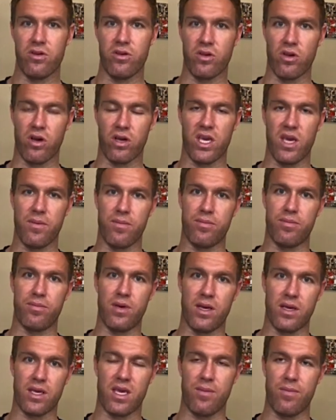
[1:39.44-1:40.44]
got
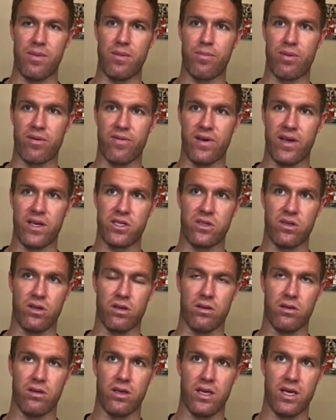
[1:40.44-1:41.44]
to keep being
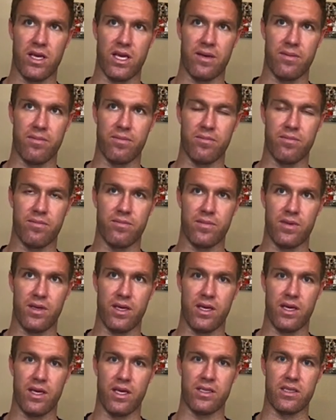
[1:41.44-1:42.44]
professional.
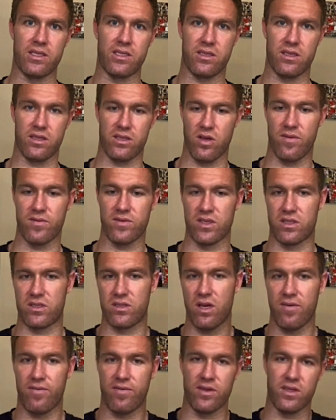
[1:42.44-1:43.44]
It's obviously
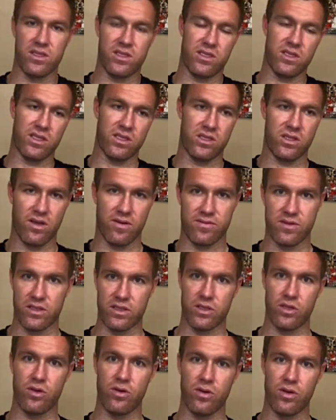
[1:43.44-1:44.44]
tough. It's tough to
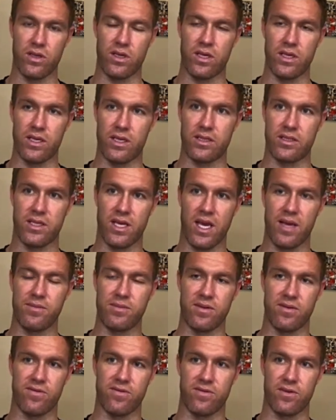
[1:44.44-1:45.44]
do at
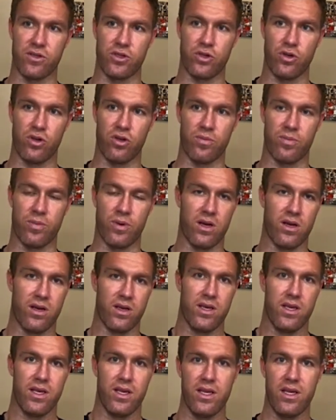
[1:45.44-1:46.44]
times, for sure.
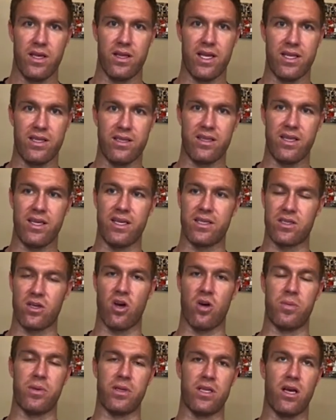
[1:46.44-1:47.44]
But at the end of the day, it's
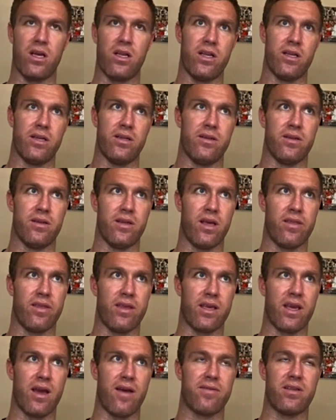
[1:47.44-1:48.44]
got to be done. And I
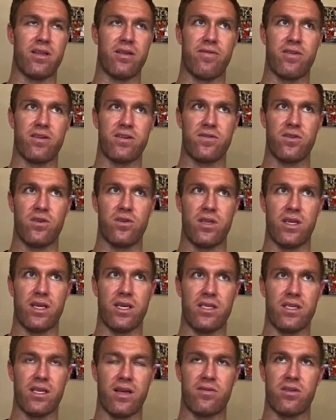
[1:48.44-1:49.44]
think after the first few
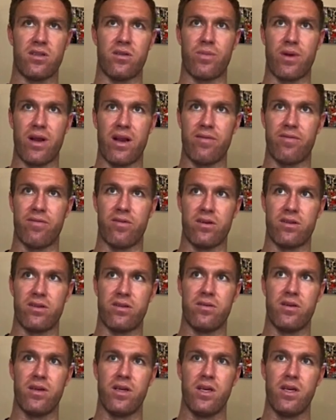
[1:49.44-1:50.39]
days, after the Brentford,